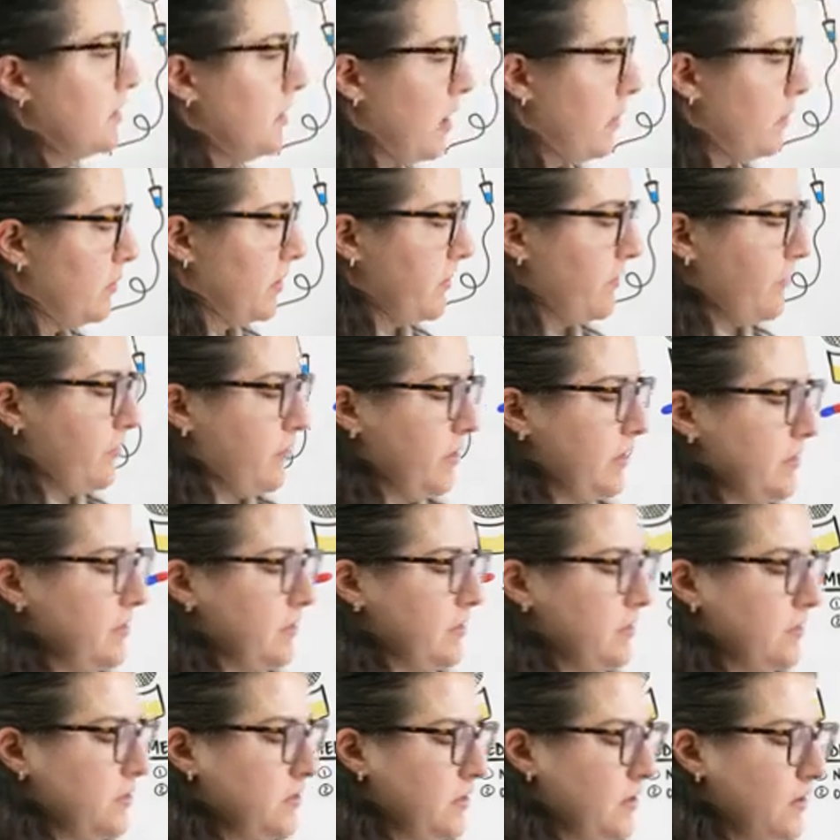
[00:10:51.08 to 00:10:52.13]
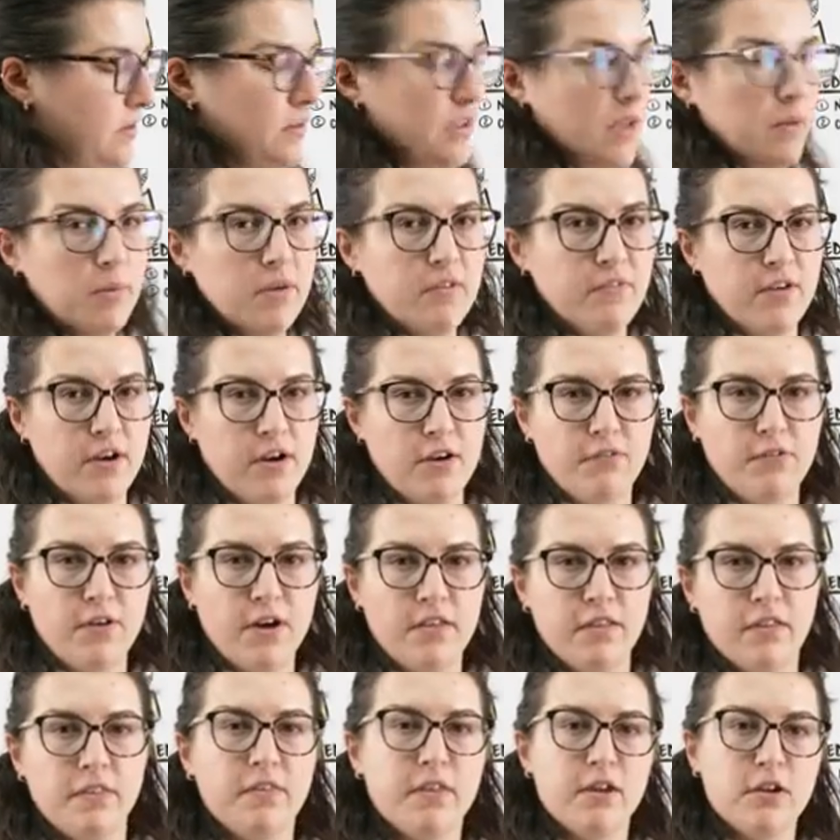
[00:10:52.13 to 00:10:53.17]
A couple different reasons. Can we
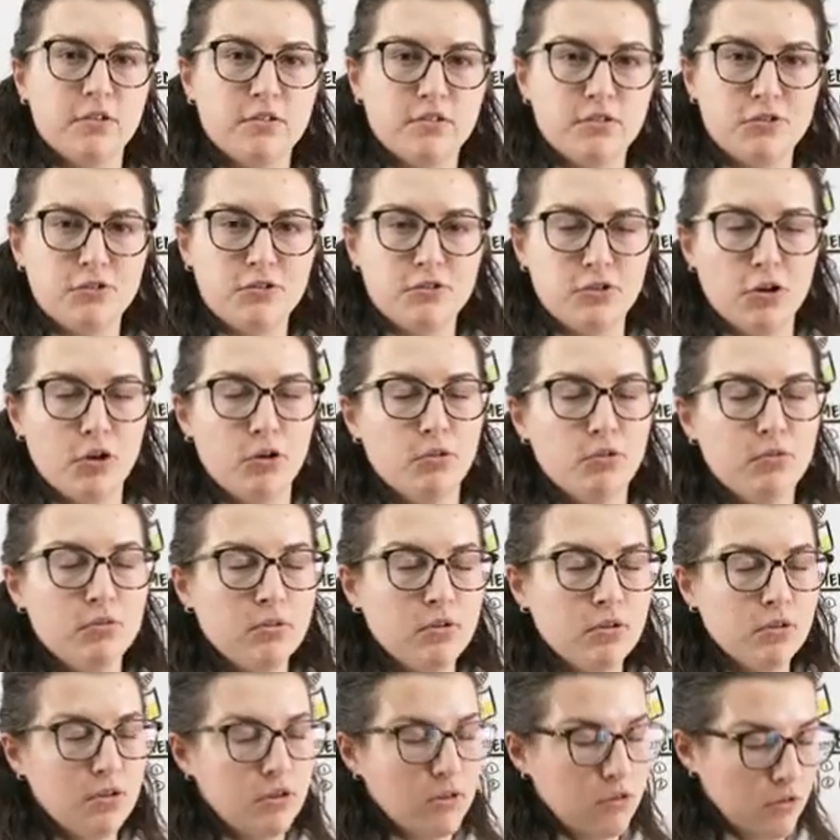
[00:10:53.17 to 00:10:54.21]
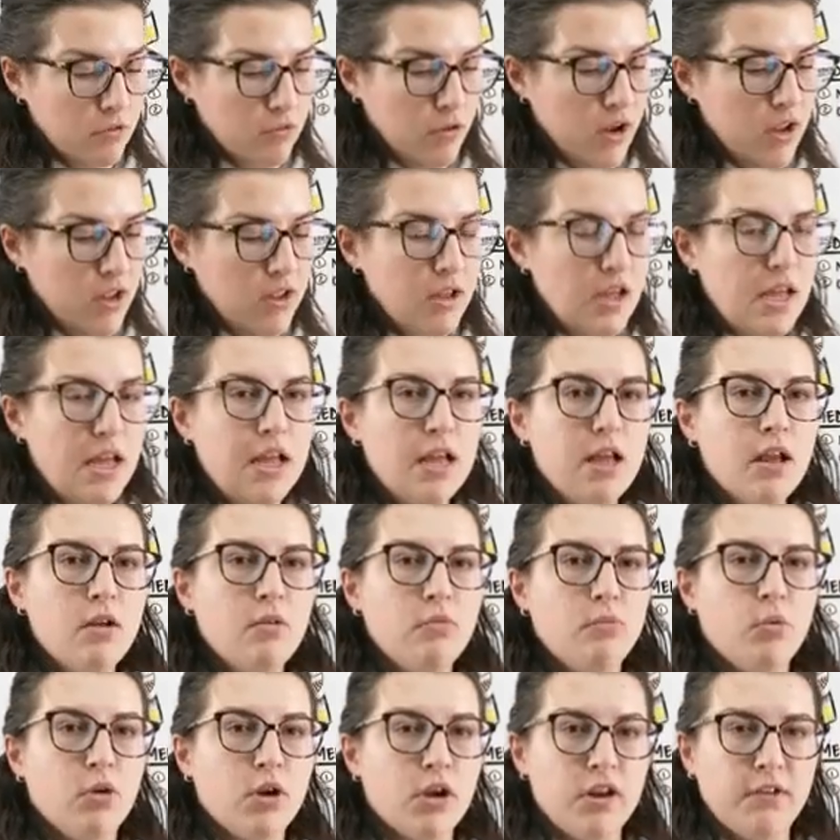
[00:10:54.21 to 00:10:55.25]
verify that there's a stone? Great.
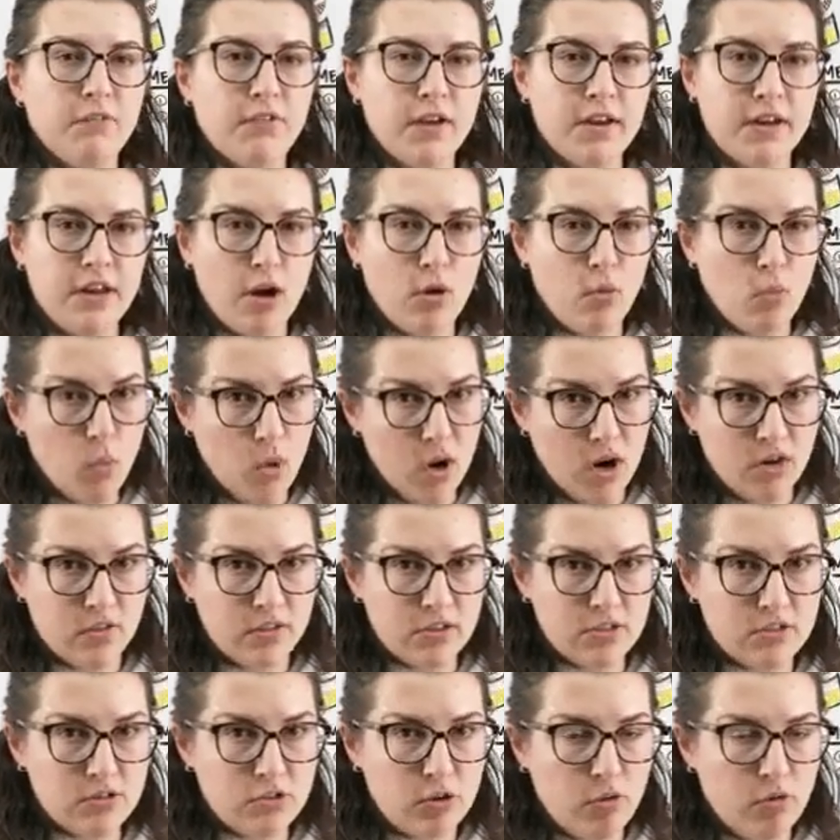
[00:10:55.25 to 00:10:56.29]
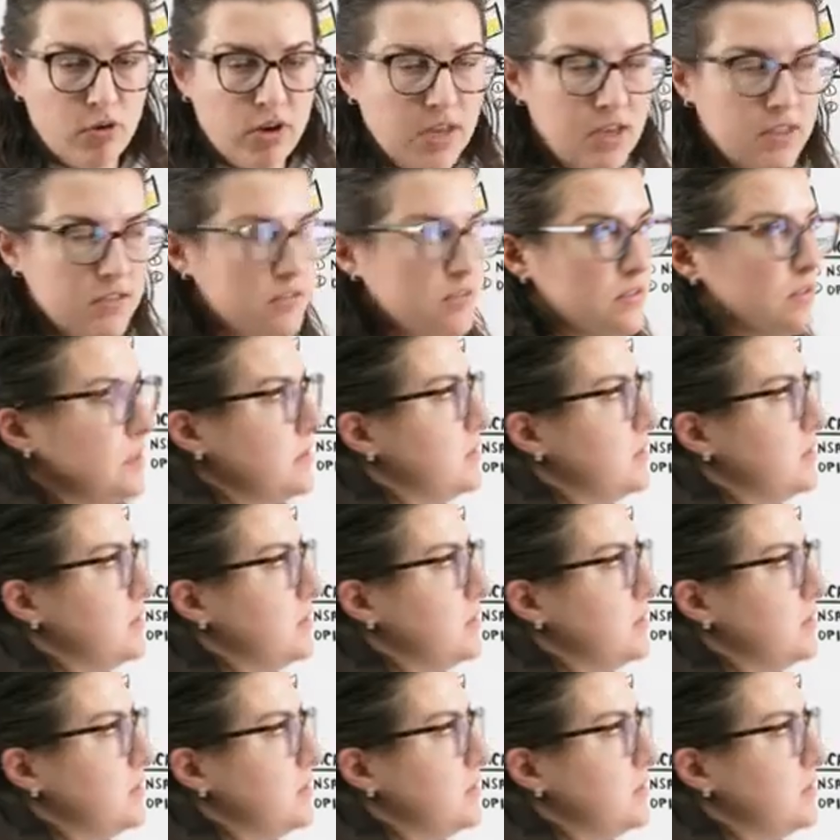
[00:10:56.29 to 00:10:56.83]
We're going to find out where the stone is.